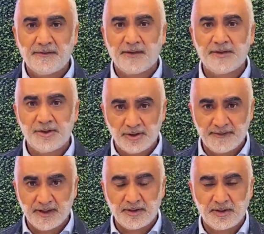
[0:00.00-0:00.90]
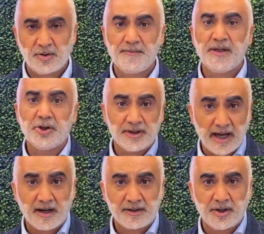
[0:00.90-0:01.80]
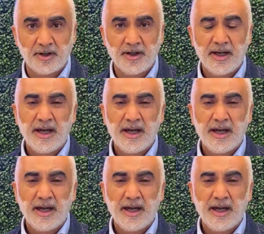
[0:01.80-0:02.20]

a service to be your doctor